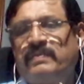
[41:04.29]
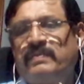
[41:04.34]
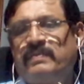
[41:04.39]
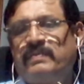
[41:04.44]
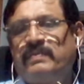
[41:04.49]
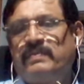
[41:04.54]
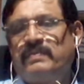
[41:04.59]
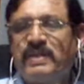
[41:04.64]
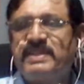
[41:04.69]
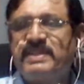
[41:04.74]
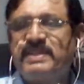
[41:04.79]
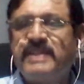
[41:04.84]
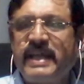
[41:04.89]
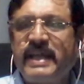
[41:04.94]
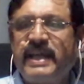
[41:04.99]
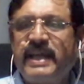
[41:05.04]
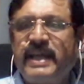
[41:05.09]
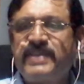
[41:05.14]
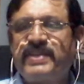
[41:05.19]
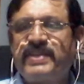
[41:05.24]
Once the
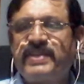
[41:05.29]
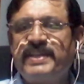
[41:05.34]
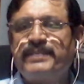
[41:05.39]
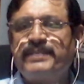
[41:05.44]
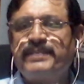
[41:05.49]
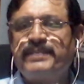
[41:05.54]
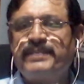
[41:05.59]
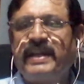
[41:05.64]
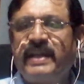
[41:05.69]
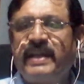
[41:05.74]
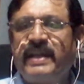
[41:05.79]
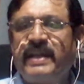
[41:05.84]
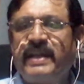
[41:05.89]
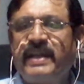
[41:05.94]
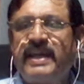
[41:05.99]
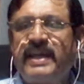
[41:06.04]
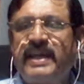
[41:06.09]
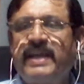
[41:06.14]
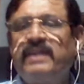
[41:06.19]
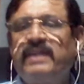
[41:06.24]
election is being
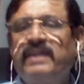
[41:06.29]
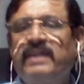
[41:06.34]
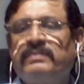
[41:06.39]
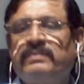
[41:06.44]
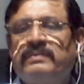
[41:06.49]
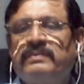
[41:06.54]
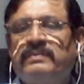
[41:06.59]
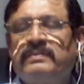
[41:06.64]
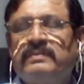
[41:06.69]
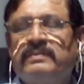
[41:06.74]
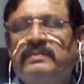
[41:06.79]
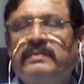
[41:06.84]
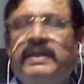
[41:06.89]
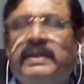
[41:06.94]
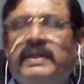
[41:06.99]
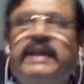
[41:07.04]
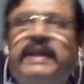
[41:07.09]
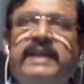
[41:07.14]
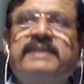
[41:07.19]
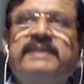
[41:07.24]
declared,
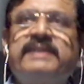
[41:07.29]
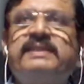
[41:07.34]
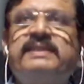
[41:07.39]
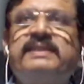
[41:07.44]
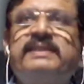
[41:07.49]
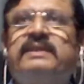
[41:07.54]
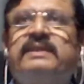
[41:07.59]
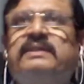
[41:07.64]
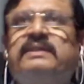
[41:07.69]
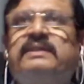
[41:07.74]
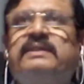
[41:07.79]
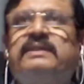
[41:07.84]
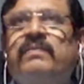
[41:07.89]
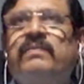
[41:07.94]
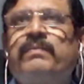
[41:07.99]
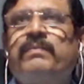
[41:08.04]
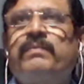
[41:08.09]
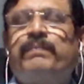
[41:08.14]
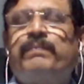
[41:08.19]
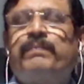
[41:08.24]
it is the
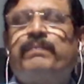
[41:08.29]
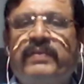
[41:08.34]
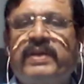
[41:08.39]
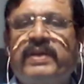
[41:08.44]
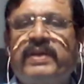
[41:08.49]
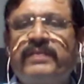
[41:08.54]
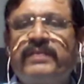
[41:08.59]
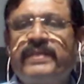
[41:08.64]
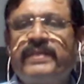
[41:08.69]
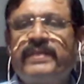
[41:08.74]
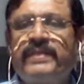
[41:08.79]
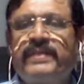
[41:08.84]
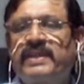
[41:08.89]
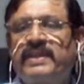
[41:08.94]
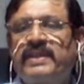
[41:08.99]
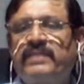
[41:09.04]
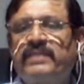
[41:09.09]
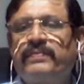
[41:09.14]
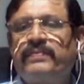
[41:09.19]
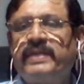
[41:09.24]
power
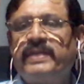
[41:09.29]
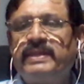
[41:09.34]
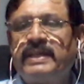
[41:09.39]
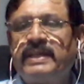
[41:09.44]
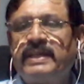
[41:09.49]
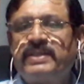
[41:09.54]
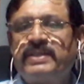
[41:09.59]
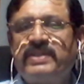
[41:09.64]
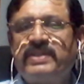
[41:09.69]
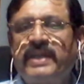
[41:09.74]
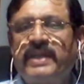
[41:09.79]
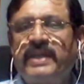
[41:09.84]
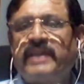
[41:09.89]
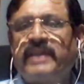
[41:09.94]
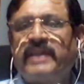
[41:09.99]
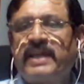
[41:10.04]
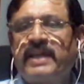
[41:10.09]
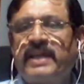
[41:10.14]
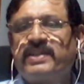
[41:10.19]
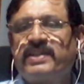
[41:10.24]
vested with the
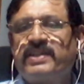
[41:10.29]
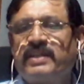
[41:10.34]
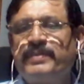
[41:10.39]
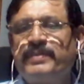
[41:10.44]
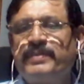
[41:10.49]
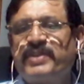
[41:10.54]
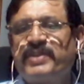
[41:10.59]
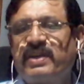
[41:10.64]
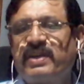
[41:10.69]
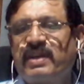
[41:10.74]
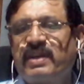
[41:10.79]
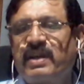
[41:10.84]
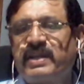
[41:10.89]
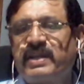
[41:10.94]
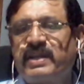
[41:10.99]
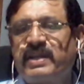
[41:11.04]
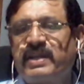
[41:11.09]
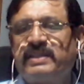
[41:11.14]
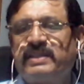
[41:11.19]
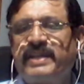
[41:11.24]
election commission under
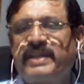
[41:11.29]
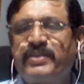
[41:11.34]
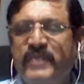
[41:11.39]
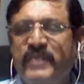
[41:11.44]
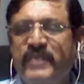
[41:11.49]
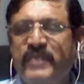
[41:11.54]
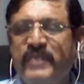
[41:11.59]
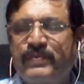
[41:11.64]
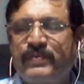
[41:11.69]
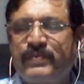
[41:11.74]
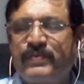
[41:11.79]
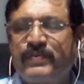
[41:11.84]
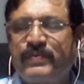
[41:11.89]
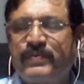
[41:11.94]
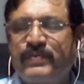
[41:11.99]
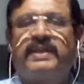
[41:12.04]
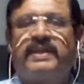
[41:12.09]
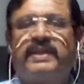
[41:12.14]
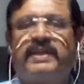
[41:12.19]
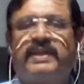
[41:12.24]
Article 324
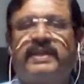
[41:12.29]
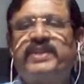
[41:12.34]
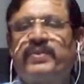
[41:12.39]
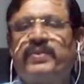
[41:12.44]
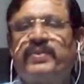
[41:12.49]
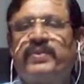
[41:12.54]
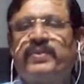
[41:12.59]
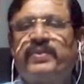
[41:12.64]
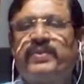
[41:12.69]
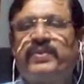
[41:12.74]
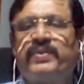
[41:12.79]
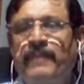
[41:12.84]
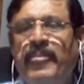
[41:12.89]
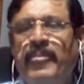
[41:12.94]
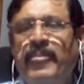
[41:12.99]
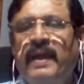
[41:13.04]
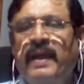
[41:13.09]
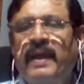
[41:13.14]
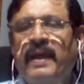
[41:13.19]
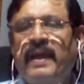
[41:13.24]
of the Constitution,
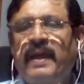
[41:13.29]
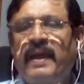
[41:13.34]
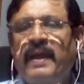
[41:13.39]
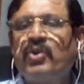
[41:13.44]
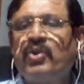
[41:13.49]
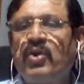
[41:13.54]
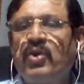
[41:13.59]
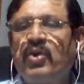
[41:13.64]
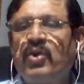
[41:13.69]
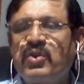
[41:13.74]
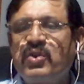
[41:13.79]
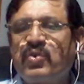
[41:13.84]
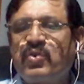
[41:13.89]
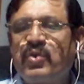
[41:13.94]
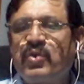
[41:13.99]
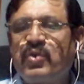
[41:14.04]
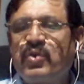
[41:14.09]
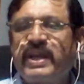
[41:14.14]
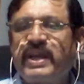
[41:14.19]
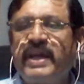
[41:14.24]
and no
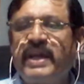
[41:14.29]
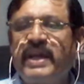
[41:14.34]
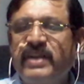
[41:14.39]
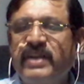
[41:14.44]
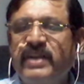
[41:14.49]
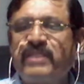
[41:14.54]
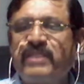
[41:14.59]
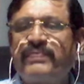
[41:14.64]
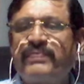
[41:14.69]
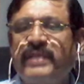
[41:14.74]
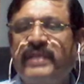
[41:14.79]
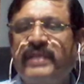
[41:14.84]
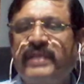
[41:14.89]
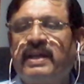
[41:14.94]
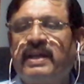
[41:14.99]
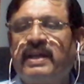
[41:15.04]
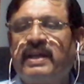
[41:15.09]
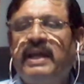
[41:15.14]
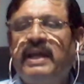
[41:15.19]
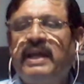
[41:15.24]
court can
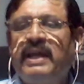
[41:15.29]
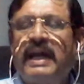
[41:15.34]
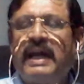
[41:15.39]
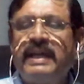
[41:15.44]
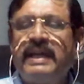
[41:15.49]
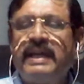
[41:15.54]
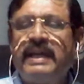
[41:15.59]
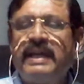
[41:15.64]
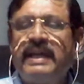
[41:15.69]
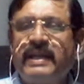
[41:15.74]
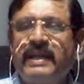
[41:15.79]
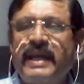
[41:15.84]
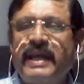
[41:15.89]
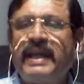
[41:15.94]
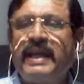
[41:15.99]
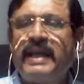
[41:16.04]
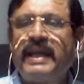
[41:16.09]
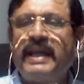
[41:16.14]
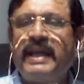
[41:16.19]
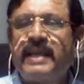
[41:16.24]
interfere and
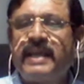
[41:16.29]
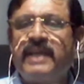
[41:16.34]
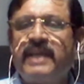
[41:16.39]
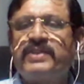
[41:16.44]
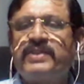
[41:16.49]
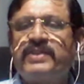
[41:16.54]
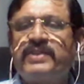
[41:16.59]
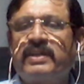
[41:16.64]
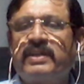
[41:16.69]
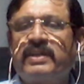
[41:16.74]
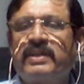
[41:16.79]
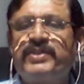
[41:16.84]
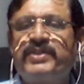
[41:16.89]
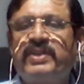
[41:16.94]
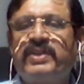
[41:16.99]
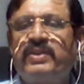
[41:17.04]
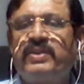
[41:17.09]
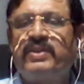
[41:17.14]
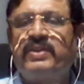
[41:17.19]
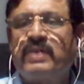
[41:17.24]
direct the election
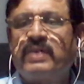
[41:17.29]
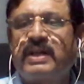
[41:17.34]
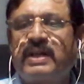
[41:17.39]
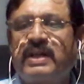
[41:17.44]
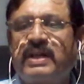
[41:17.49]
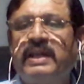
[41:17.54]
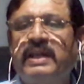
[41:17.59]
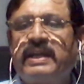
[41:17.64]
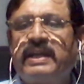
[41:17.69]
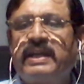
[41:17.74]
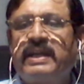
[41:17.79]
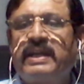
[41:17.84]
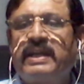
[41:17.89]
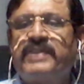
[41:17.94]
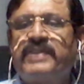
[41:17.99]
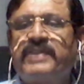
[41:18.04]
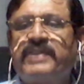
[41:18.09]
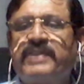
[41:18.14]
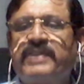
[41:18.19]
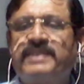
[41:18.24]
commission to conduct
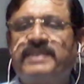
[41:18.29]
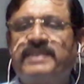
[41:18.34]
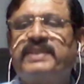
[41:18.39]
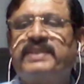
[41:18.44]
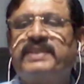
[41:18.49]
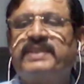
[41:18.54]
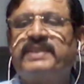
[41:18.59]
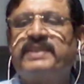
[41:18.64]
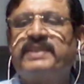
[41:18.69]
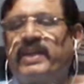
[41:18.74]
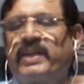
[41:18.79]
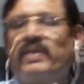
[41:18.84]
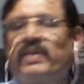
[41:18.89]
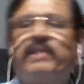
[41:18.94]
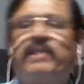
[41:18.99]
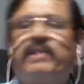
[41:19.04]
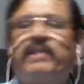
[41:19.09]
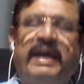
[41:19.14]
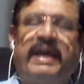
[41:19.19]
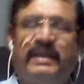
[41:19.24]
election in such a
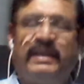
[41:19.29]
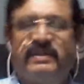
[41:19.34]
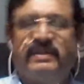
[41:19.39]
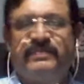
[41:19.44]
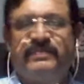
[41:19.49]
particular manner.